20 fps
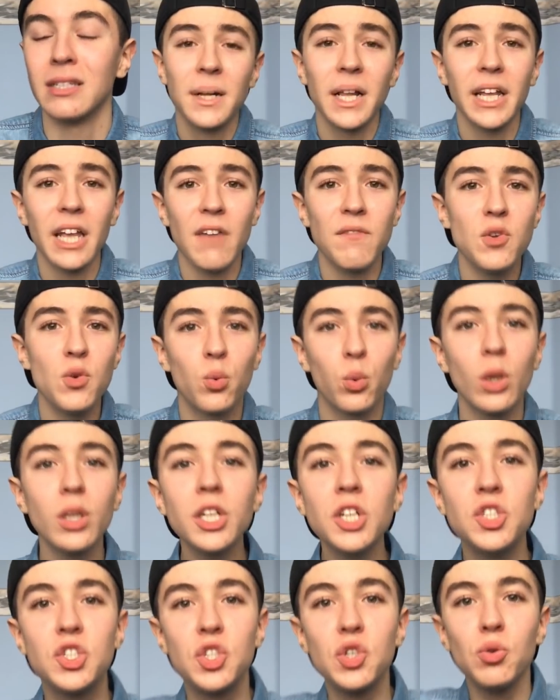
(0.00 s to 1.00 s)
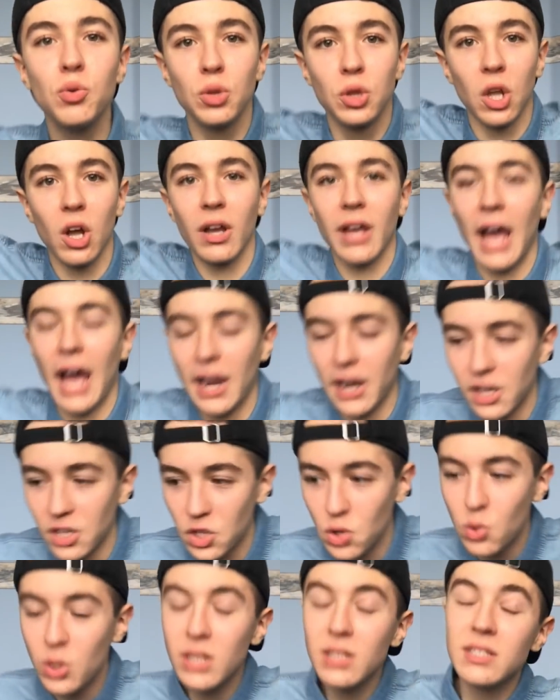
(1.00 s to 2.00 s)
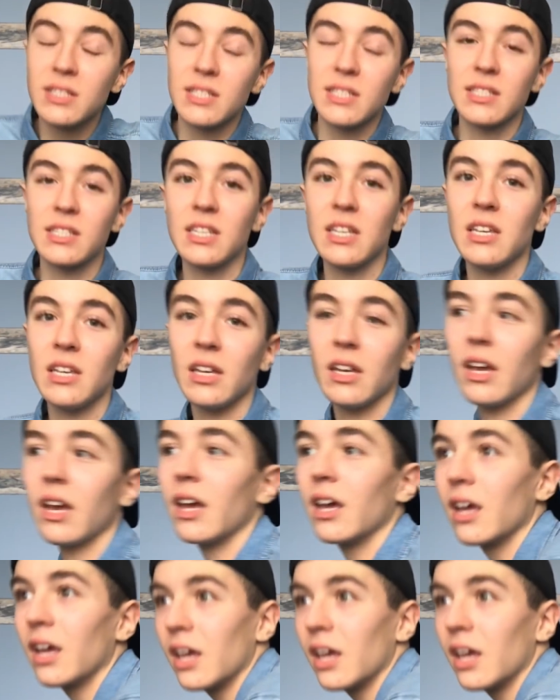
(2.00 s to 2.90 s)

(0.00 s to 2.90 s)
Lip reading: But like, if you really do look at it, you can see